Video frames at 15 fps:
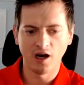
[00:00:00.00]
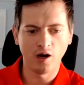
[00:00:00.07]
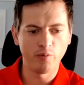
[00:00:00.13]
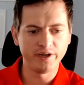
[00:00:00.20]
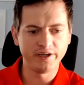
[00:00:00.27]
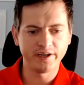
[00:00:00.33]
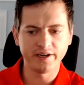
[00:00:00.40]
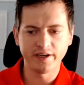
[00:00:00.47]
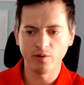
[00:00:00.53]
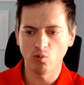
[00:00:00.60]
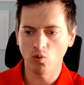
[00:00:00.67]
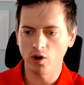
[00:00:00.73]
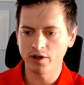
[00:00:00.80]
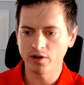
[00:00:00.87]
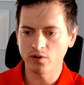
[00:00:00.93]
We did get
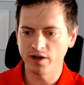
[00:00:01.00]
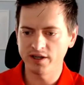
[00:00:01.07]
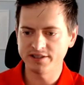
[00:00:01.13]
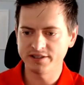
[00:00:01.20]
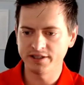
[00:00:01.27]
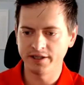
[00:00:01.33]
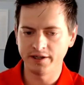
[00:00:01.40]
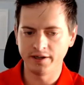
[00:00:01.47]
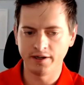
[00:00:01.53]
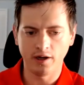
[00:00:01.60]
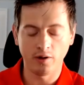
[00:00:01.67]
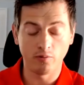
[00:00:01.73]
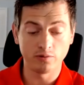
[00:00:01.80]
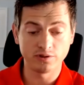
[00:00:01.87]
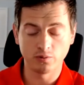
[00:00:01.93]
one question,
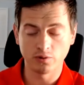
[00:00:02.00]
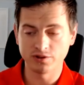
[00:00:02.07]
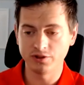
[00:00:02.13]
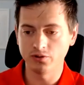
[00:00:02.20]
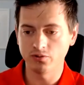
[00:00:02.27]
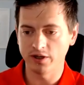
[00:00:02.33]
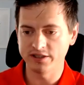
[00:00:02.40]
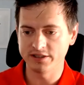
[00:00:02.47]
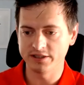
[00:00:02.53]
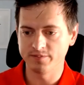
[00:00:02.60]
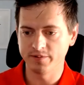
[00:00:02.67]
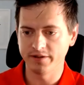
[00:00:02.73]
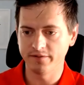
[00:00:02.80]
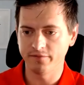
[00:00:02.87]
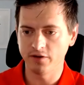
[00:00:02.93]
well, two questions,
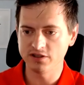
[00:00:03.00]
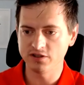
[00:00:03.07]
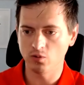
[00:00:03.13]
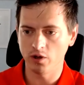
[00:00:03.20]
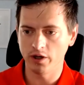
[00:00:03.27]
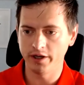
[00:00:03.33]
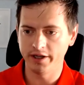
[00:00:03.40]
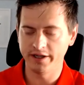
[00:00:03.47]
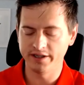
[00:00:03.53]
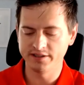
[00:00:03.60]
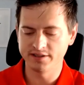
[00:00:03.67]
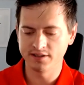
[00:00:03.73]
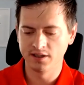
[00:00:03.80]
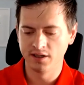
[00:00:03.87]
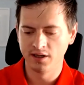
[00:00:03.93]
but the first one
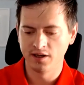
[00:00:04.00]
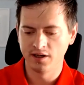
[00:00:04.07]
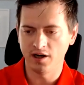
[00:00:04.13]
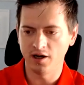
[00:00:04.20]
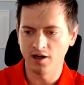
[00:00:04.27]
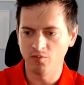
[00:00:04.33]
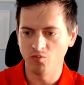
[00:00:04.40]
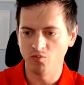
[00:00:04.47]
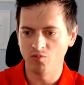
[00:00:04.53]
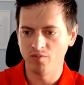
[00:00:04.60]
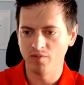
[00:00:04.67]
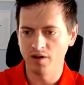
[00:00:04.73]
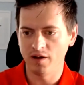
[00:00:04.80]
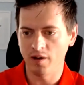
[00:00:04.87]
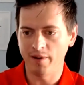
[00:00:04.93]
is
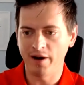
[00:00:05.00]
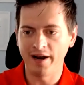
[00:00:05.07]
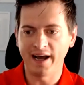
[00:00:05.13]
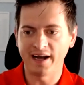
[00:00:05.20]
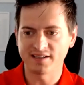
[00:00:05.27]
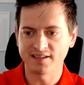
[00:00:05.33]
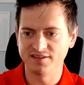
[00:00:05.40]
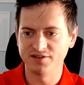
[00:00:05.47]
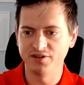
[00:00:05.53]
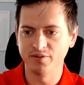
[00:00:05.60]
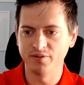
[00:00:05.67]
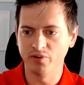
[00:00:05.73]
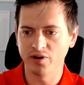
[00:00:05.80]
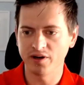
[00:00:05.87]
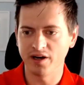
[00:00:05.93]
about access to the
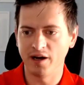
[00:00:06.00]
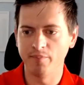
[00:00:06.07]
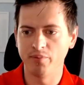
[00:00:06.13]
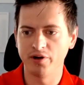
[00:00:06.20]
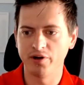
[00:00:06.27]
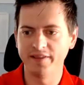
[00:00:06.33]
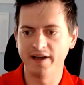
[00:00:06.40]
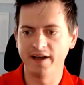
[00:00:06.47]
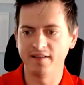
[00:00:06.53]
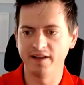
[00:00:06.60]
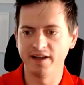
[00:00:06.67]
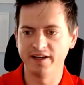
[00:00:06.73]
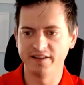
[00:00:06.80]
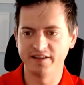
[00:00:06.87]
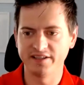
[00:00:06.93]
book. I'm putting that
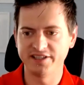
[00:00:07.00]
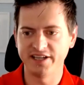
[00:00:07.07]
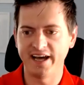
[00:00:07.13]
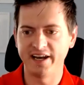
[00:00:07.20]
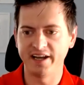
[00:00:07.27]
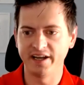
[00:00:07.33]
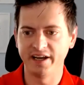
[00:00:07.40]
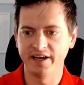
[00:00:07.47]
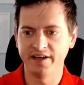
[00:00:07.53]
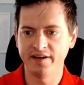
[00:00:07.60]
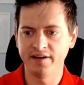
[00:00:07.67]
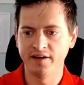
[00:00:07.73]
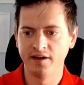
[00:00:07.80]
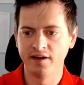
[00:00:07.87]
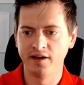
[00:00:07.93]
link in the chat
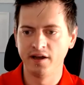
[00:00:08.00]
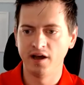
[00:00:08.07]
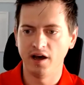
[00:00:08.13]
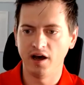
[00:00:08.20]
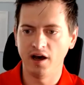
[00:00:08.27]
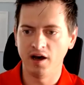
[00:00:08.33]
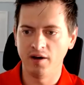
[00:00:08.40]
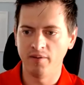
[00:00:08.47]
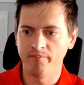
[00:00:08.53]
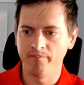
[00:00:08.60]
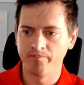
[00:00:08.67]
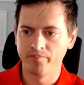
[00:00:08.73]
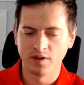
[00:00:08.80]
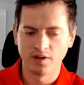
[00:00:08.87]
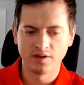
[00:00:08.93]
again.
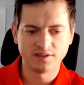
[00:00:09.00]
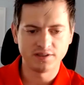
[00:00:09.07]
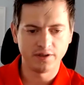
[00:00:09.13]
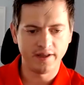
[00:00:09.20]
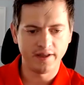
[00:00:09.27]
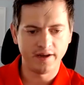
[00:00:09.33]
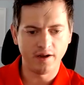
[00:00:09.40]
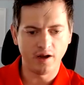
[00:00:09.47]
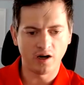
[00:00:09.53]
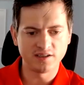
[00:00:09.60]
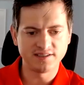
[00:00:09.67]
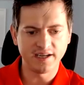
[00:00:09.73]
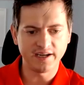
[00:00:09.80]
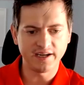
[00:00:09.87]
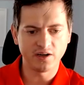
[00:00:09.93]
So then our
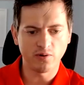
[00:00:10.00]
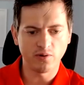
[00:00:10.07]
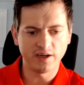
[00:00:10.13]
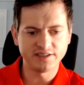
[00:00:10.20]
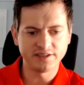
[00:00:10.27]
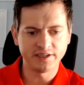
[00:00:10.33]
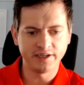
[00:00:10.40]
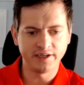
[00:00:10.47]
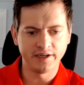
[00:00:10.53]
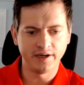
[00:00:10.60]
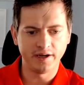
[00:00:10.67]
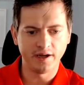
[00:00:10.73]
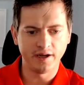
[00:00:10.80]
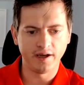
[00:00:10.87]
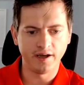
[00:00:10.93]
second question
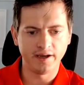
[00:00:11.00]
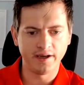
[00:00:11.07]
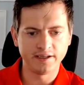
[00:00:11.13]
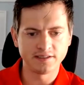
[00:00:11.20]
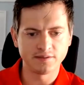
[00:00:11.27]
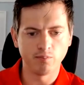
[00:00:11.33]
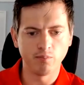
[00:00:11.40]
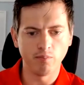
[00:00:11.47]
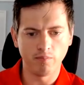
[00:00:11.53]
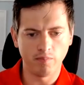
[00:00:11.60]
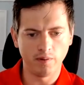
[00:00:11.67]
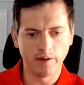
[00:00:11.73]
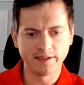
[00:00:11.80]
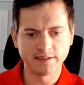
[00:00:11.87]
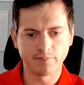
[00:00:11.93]

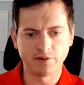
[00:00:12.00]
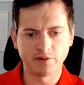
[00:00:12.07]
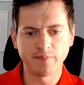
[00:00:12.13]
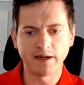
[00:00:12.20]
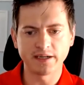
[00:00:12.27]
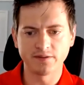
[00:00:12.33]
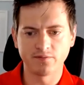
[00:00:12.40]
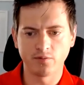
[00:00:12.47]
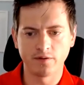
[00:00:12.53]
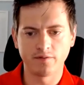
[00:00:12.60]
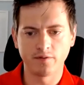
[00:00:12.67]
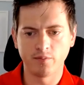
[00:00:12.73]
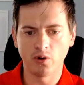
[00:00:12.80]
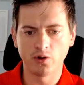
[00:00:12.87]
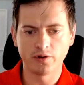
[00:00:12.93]
is a perspective one
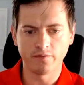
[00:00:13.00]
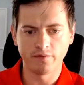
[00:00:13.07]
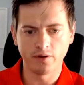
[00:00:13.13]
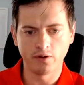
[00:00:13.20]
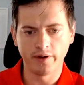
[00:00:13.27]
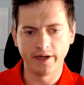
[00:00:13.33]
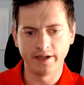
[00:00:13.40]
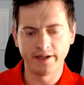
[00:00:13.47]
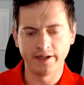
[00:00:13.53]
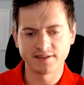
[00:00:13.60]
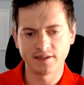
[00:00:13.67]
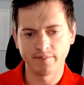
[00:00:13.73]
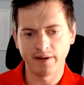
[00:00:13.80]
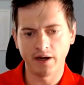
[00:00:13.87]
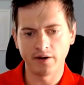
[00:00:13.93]
for both of you, and it's
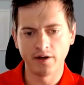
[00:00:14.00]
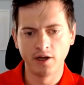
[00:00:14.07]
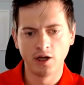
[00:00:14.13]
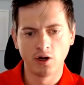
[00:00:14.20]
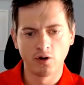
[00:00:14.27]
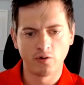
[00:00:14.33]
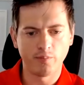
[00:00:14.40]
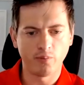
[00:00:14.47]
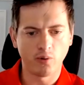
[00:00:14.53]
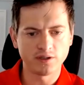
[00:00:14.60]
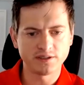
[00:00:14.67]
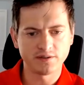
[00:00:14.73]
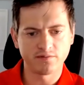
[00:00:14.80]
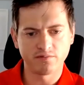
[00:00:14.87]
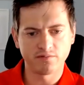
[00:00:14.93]
about
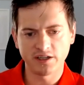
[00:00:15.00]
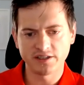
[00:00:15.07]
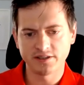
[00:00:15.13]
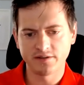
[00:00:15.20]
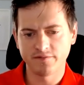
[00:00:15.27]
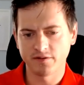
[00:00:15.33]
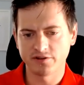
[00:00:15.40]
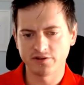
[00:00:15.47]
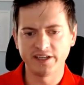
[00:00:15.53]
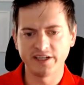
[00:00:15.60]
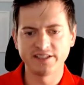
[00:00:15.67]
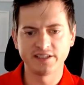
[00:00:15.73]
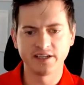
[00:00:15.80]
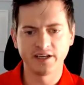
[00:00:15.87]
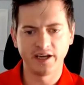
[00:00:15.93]
reports of Russian
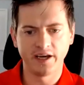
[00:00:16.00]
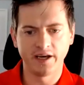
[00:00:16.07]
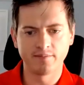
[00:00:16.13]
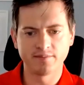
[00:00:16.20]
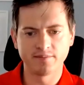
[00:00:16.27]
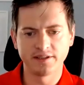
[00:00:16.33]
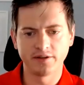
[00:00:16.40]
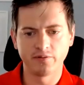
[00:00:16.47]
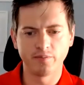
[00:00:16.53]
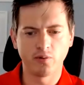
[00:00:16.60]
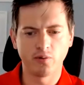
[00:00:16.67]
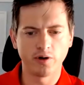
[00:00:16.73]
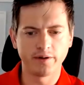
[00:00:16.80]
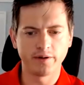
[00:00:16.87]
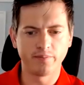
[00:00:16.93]
filtration camps and the
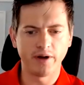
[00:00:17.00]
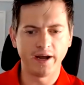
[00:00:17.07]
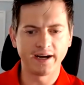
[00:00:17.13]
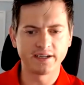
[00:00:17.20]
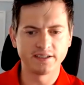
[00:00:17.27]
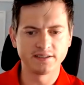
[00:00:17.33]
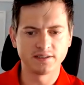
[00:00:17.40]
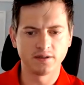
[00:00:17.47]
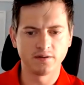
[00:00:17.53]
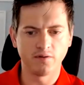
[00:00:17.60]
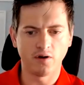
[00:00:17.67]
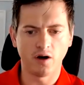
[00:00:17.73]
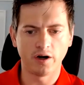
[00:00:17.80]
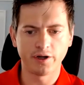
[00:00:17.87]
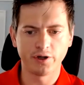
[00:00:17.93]
reported practice of
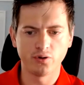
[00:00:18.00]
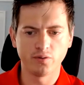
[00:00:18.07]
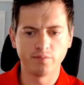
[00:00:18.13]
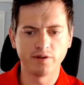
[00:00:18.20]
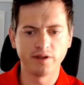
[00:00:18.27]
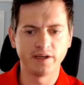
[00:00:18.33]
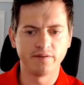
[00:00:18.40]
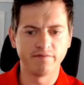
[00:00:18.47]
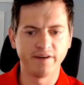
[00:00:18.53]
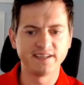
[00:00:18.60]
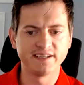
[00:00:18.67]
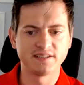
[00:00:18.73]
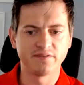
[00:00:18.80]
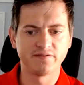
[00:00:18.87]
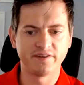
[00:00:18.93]
arguably
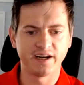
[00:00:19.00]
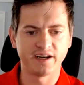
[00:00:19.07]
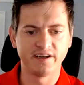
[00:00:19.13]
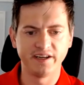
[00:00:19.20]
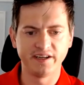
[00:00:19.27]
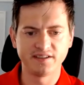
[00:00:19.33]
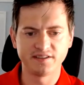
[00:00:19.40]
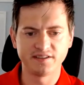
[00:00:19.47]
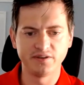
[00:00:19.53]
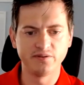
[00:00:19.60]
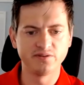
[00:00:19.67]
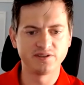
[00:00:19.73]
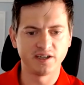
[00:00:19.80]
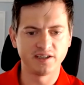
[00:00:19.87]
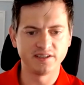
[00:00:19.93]
invasive techniques
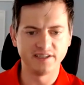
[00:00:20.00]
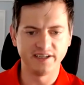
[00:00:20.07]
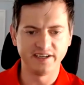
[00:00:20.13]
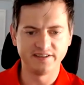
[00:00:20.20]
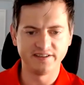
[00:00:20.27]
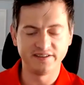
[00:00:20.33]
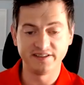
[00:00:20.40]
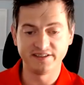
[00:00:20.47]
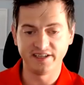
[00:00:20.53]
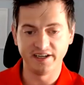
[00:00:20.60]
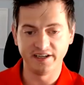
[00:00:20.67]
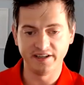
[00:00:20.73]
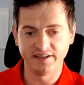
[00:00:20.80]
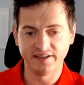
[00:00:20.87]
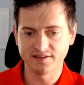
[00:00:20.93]
used on
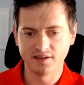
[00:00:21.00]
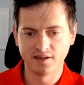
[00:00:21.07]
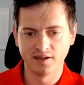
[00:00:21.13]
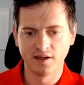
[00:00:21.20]
detainees.